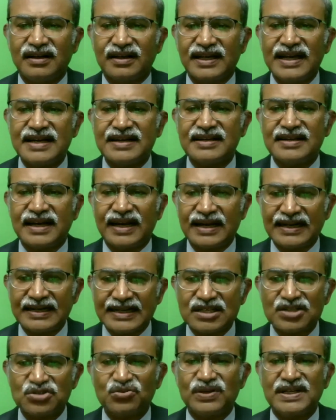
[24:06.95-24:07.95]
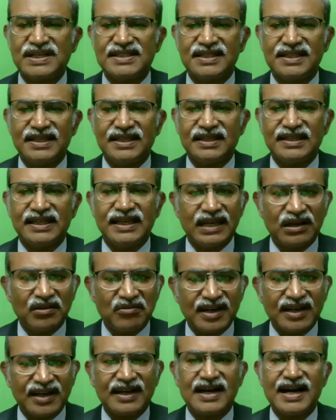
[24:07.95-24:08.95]
get corrected so easily. They
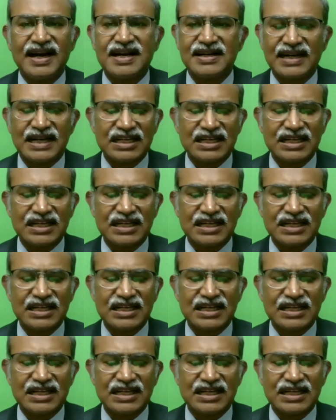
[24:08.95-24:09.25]
require a heart